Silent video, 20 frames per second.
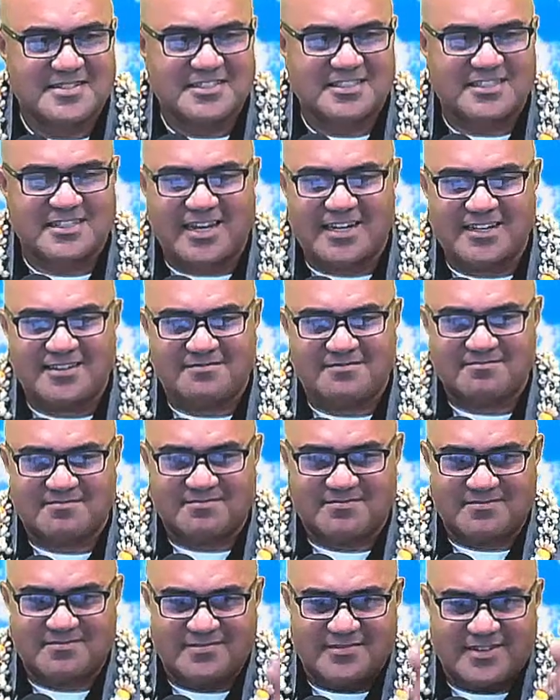Tonight,
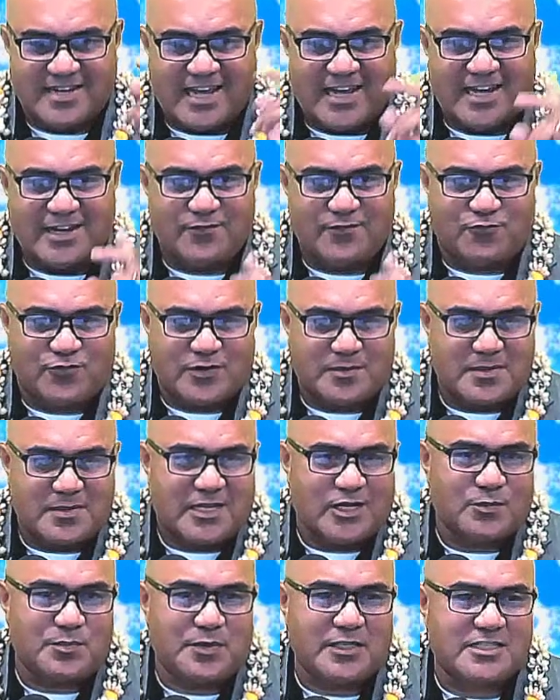live from
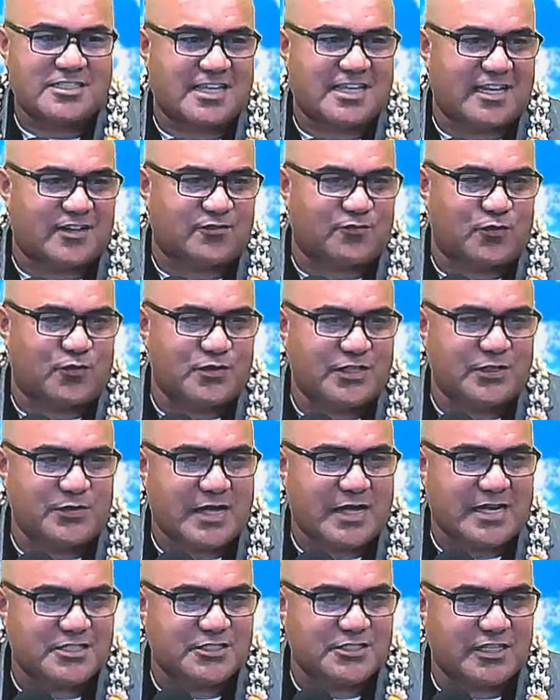Long Beach, California,
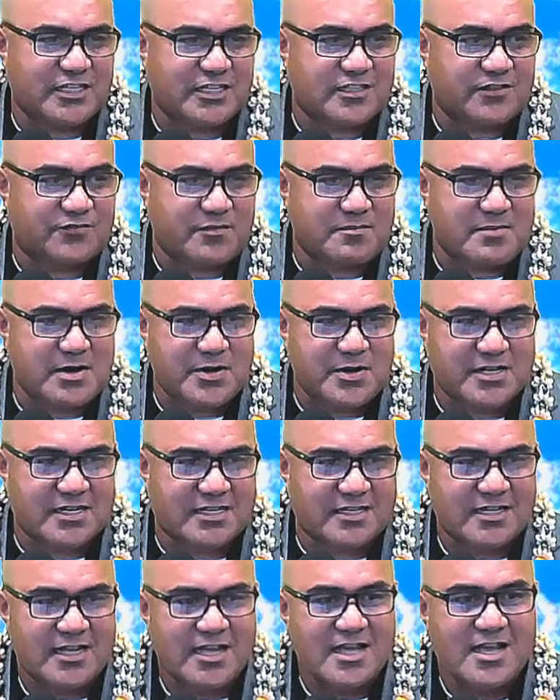United States of
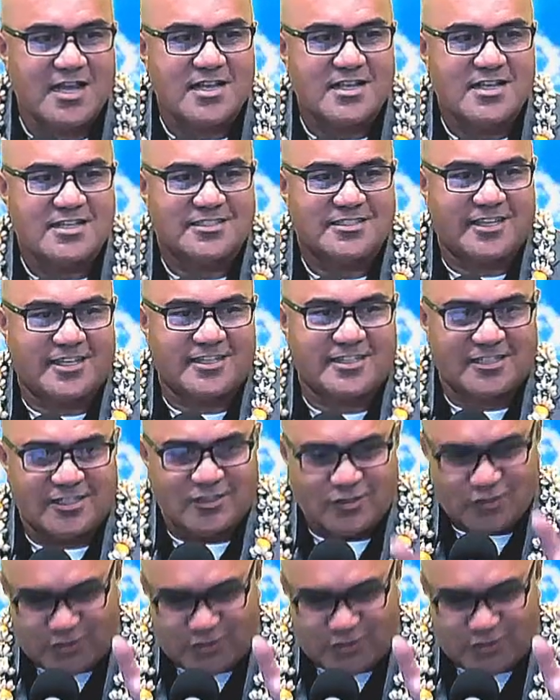America. Say hello